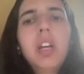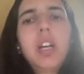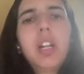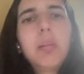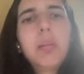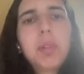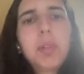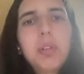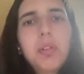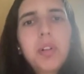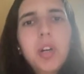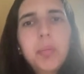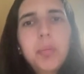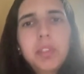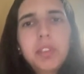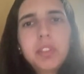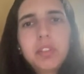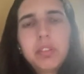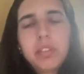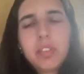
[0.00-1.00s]
and one
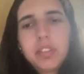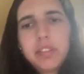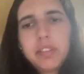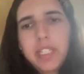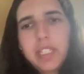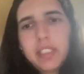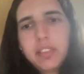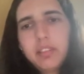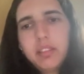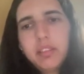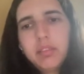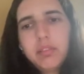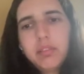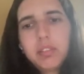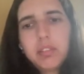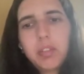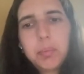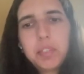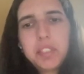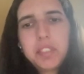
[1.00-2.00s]
copula to the tail,
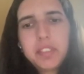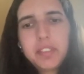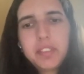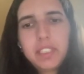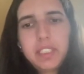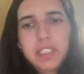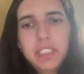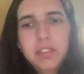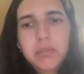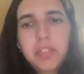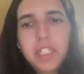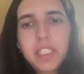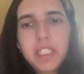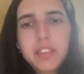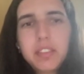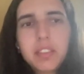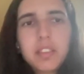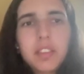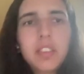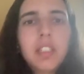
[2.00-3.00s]
represented in
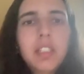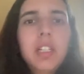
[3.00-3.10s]
red.